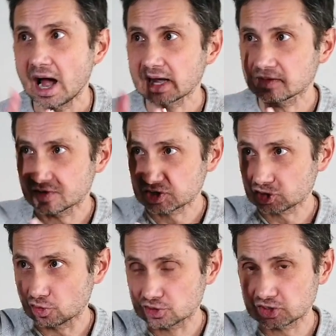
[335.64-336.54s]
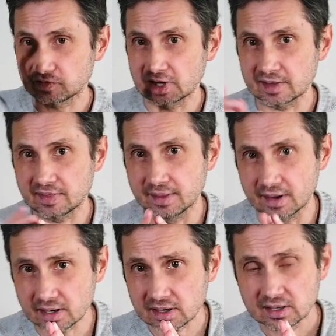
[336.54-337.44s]
I have a source of light
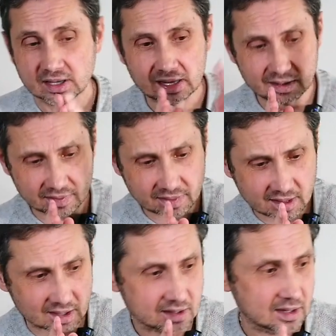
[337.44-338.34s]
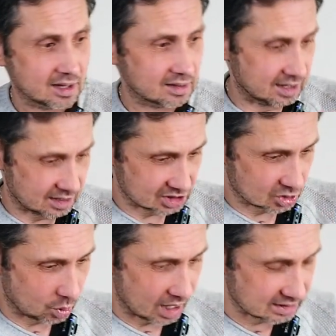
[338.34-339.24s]
there and there.
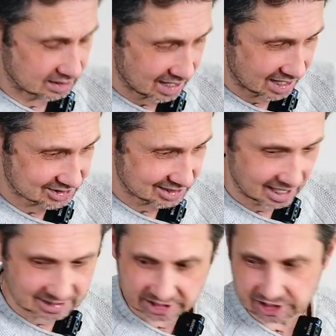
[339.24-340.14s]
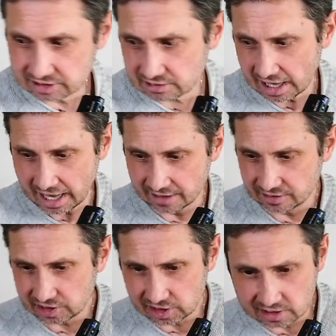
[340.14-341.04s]
There's quite a nice light here
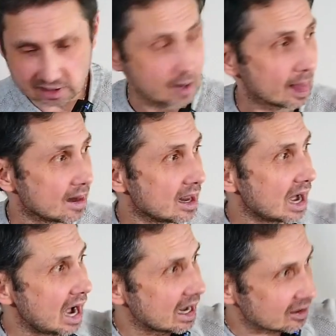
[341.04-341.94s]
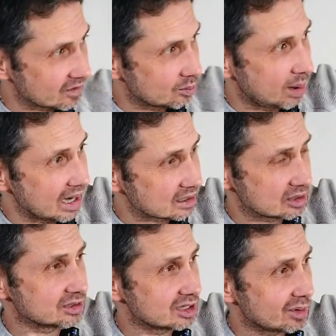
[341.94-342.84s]
and here. I have a
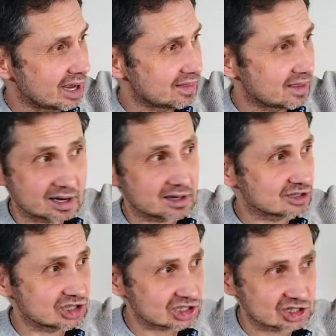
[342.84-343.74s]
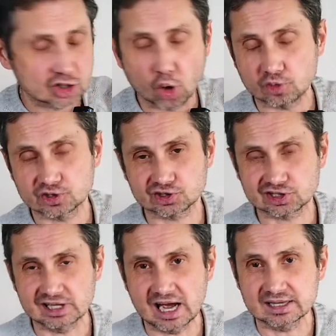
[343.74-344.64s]
balcony right there, just
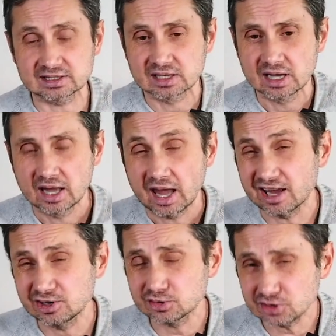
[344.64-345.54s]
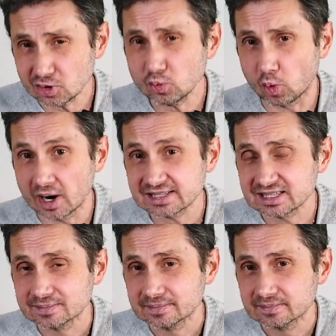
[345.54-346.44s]
gorgeous light. And you know
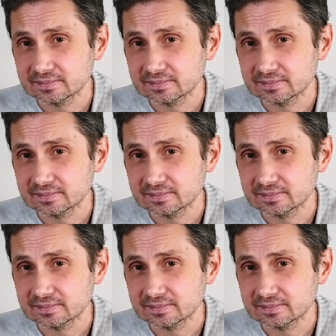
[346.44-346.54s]
what?